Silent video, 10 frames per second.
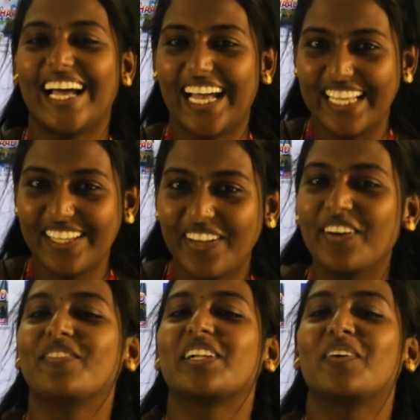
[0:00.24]
Hi,
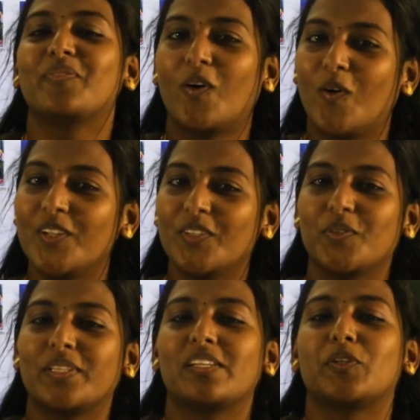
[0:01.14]
welcome all
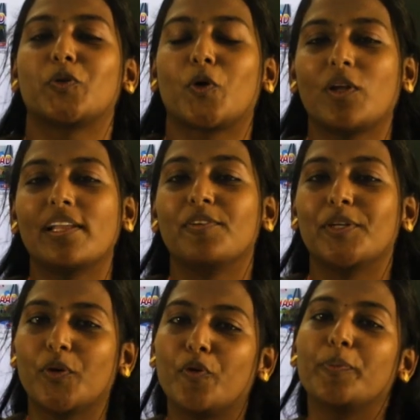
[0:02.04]
to the tutorial
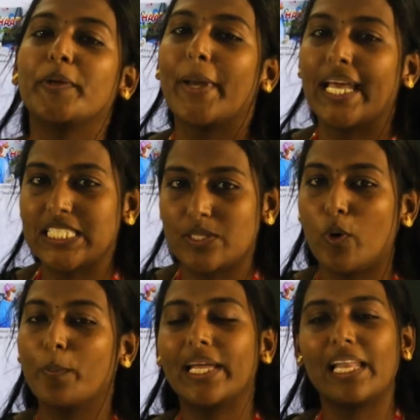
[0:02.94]
video of
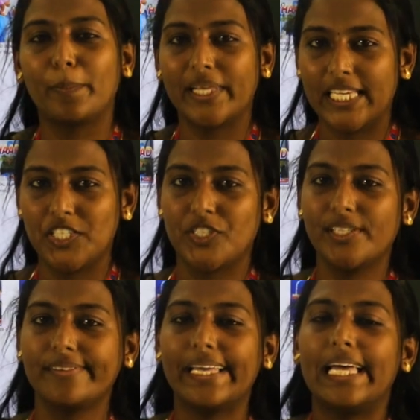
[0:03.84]
Bemax mobile
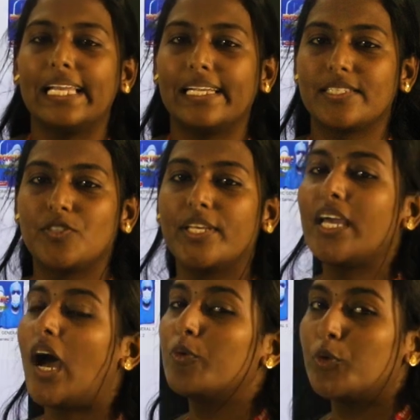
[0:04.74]
application. Let's
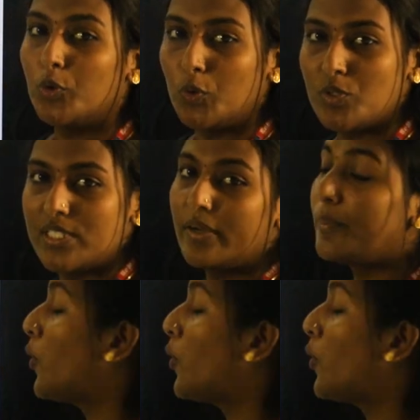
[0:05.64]
see how to use the